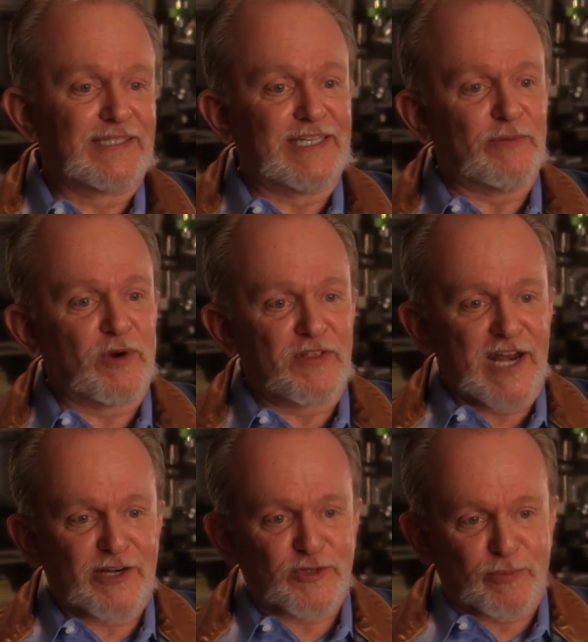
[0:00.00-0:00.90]
And one of the
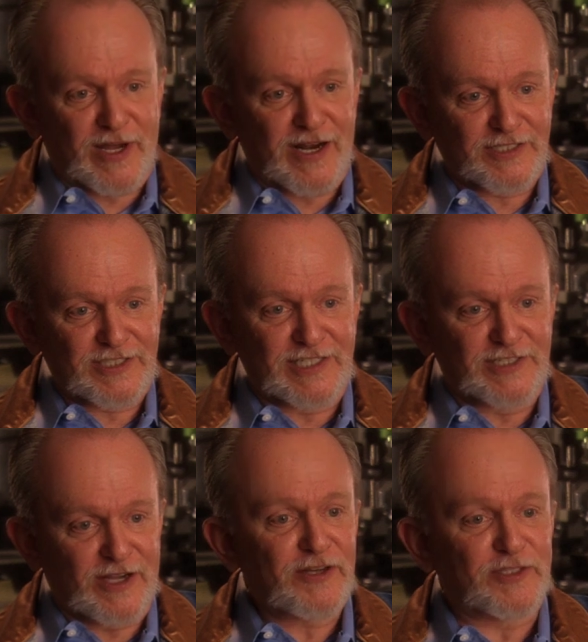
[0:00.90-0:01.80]
natural products that he
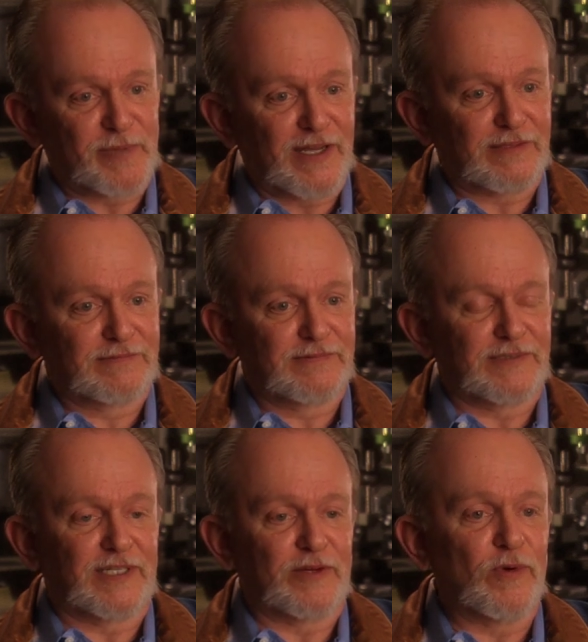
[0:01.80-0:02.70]
talked about
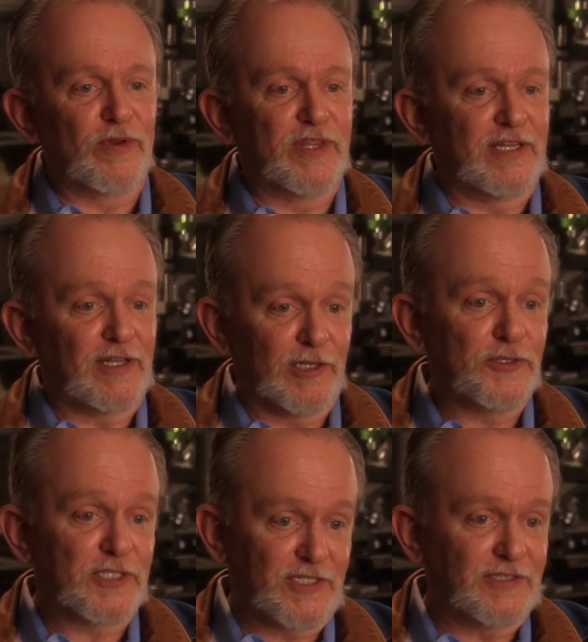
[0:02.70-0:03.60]
uh, were the
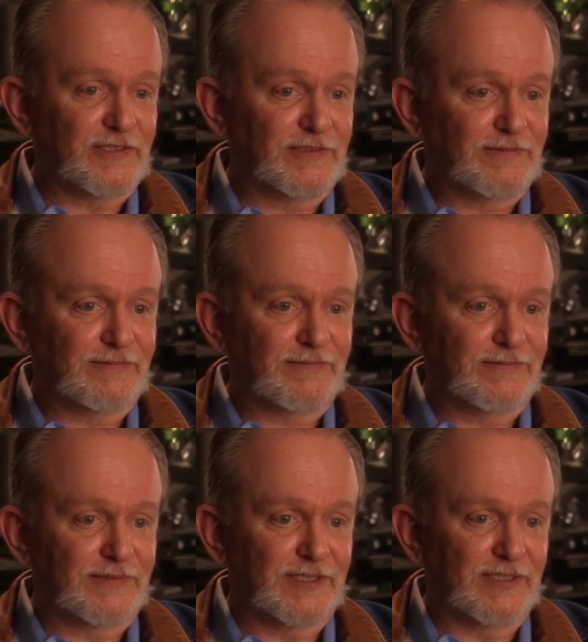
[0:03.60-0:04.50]
hallucinogens,
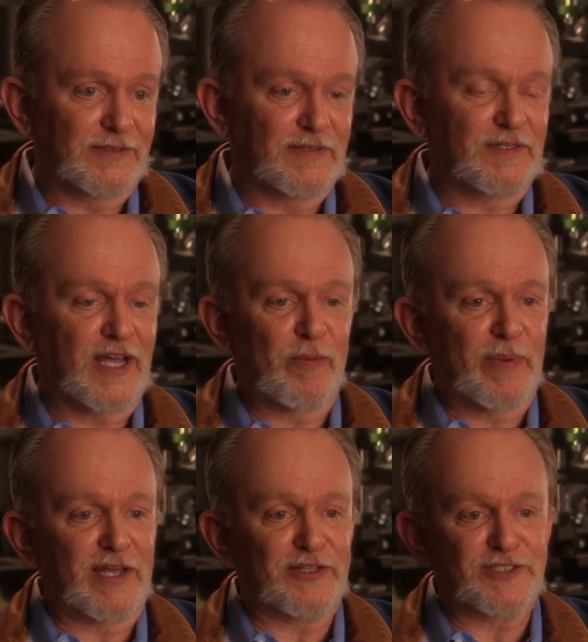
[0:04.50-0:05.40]
um,
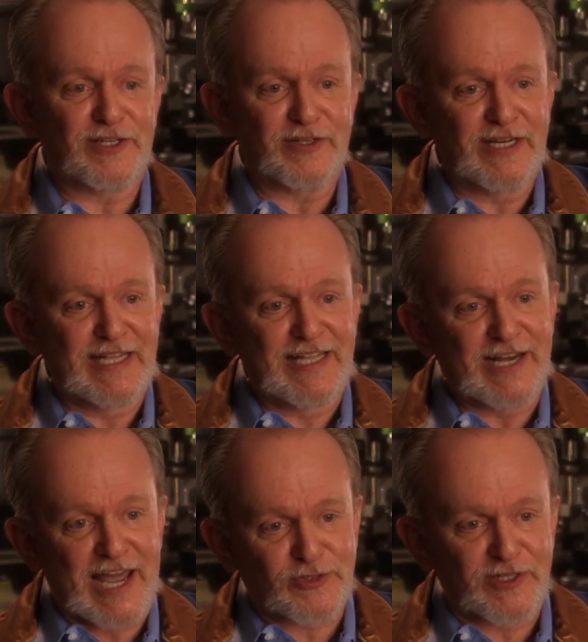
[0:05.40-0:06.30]
compounds that are
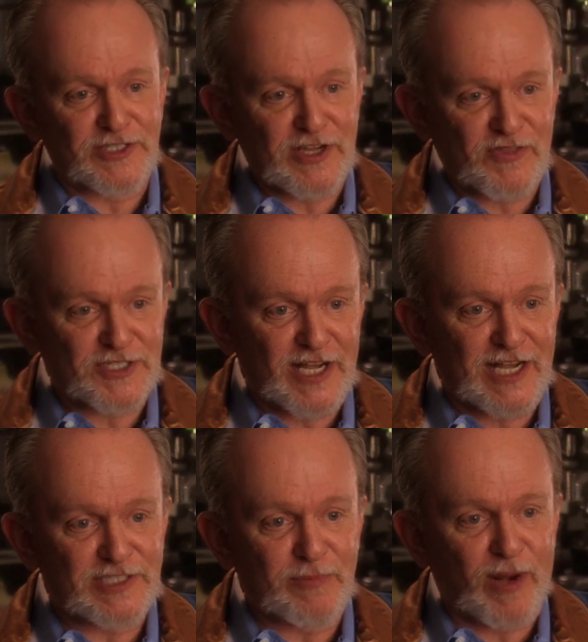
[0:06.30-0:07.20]
naturally
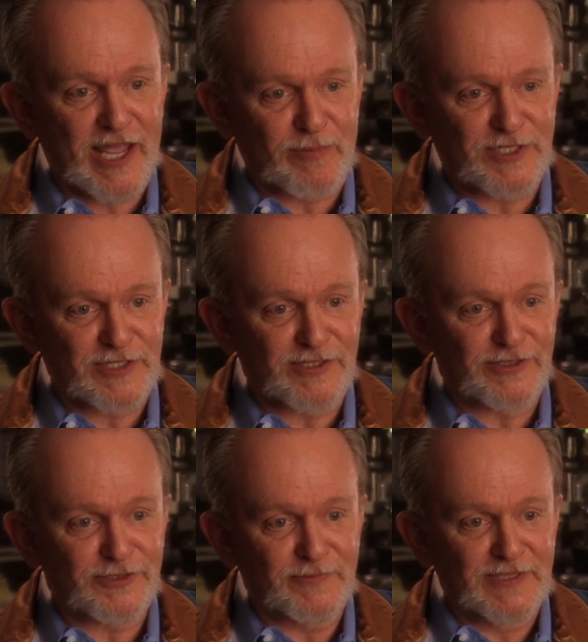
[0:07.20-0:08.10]
synthesized in plant
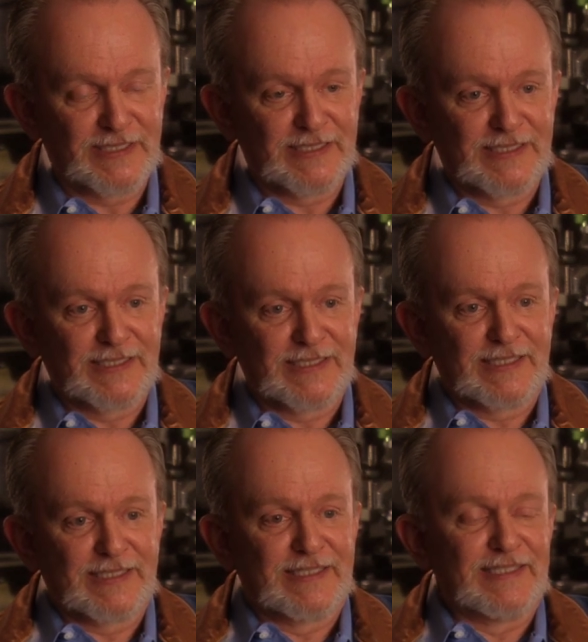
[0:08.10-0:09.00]
materials.
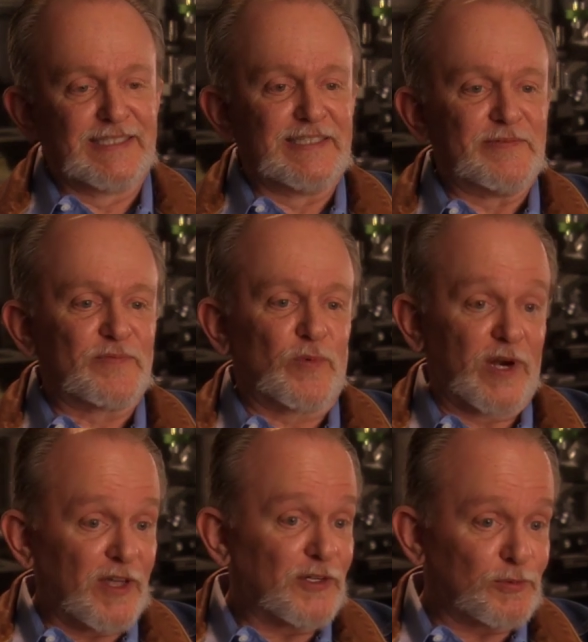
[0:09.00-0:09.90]
One of
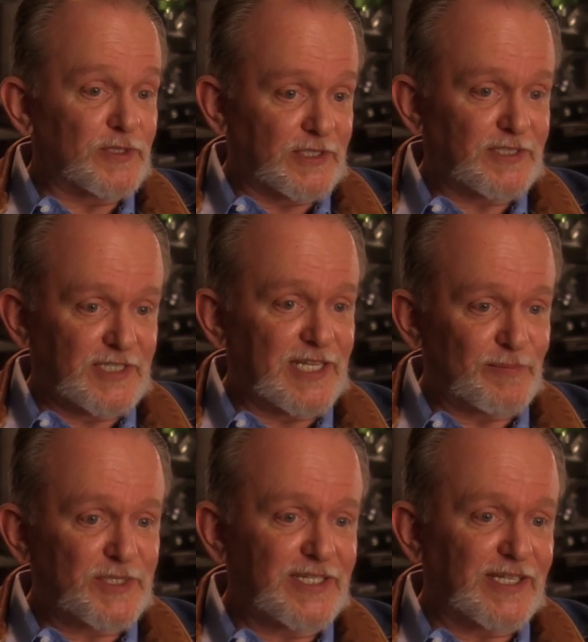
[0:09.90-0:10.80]
those was
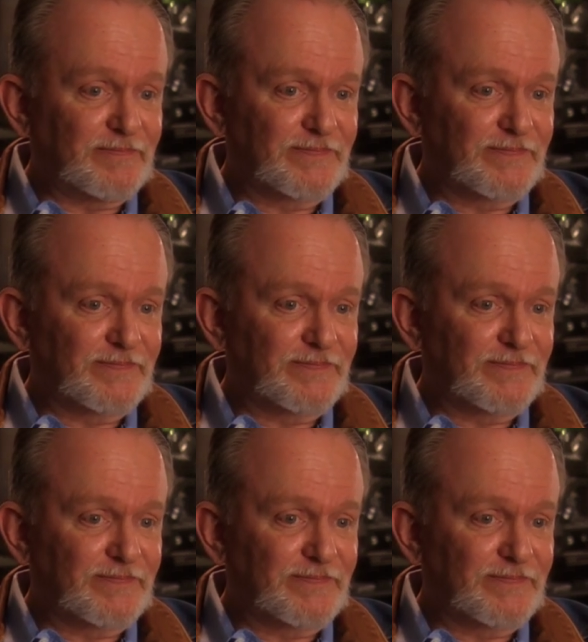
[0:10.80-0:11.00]
DMT.